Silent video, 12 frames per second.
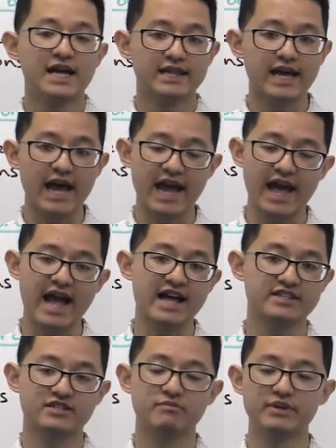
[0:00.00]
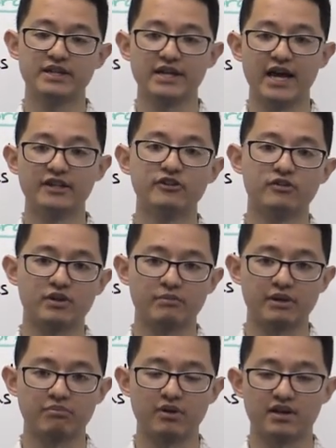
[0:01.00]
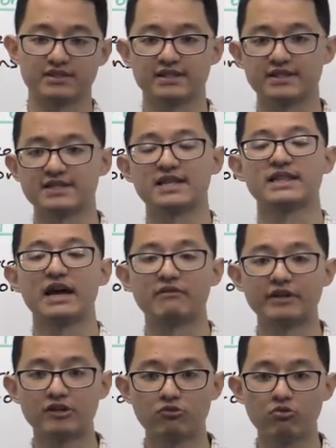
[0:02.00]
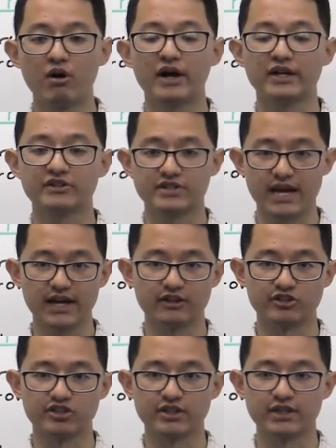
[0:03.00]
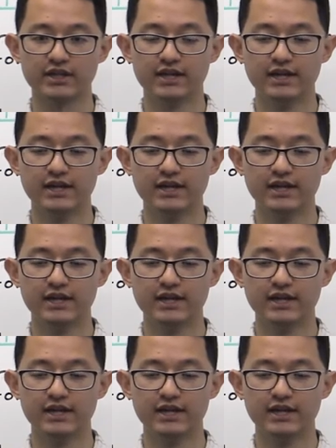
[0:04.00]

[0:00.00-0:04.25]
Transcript: that has to be an endothermic process that requires energy.